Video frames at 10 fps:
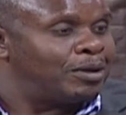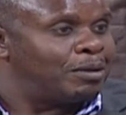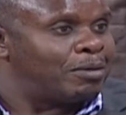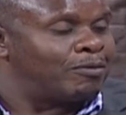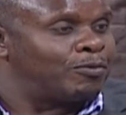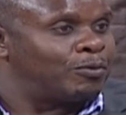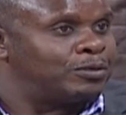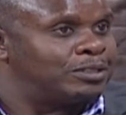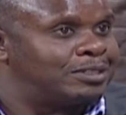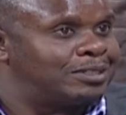But of
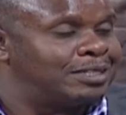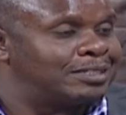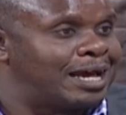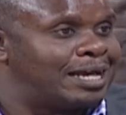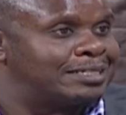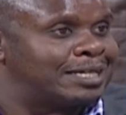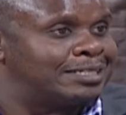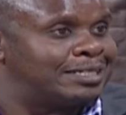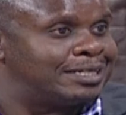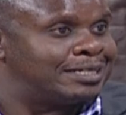course, these guys are
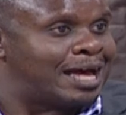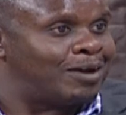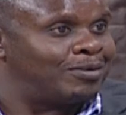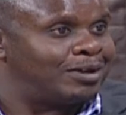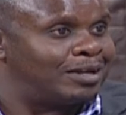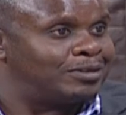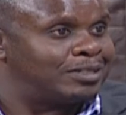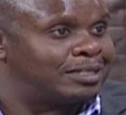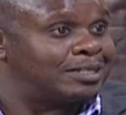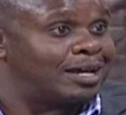seated down and you
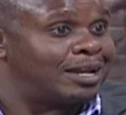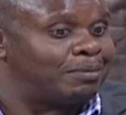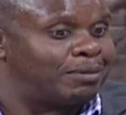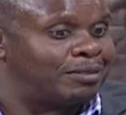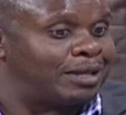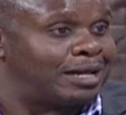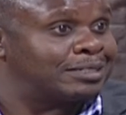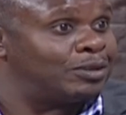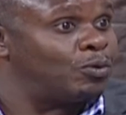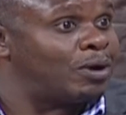say stand up, and they
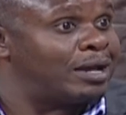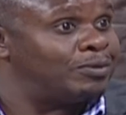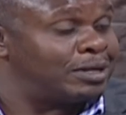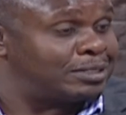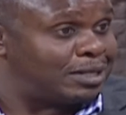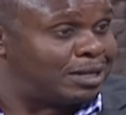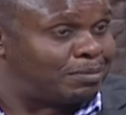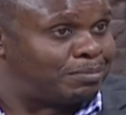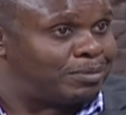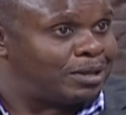ask you, why do I stand
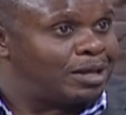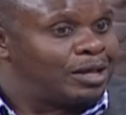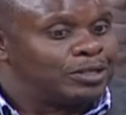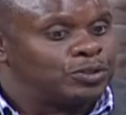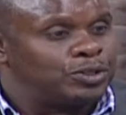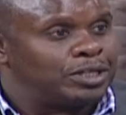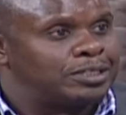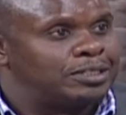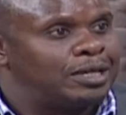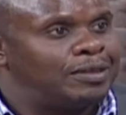up? So
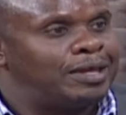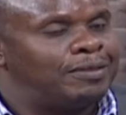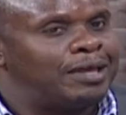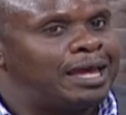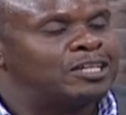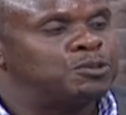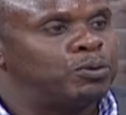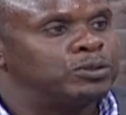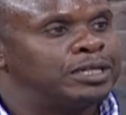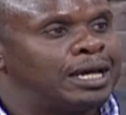just they're
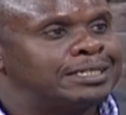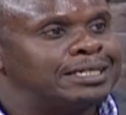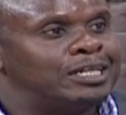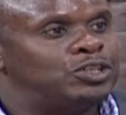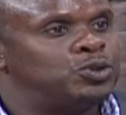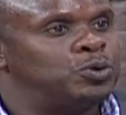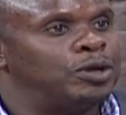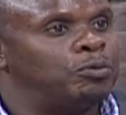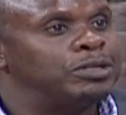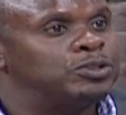exposing us into
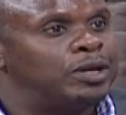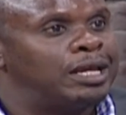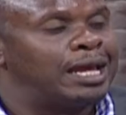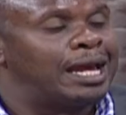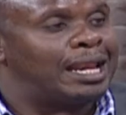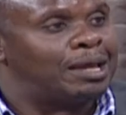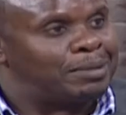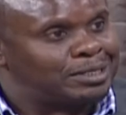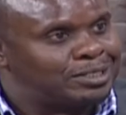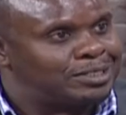the reasoning
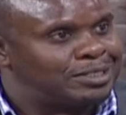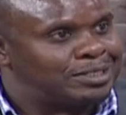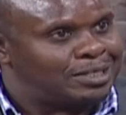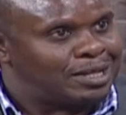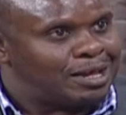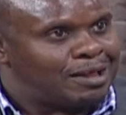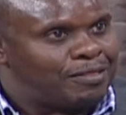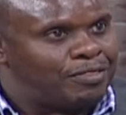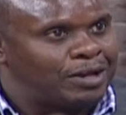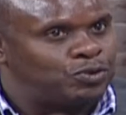elements
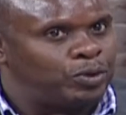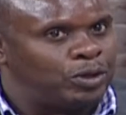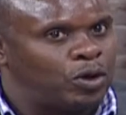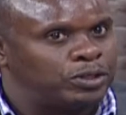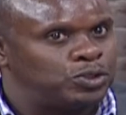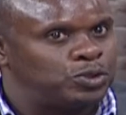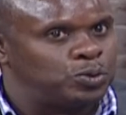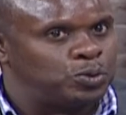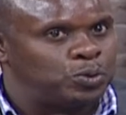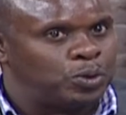that we got
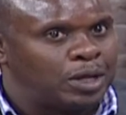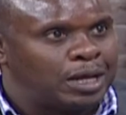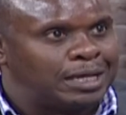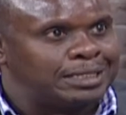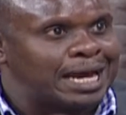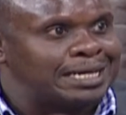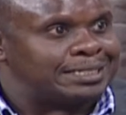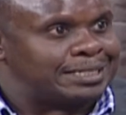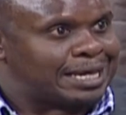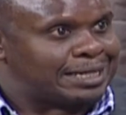to
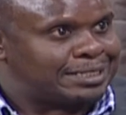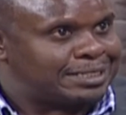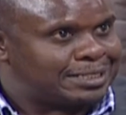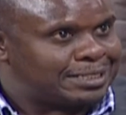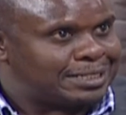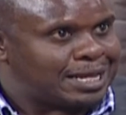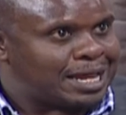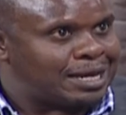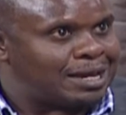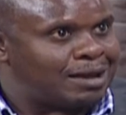dissect
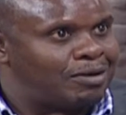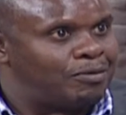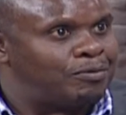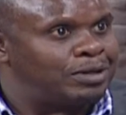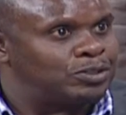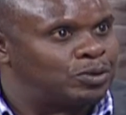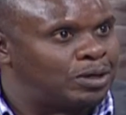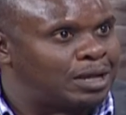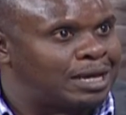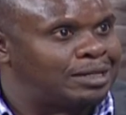and
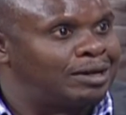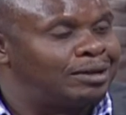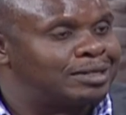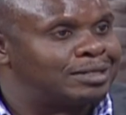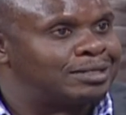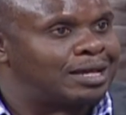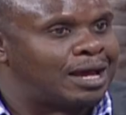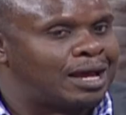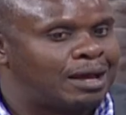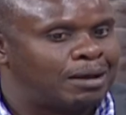reason and create
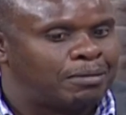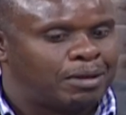a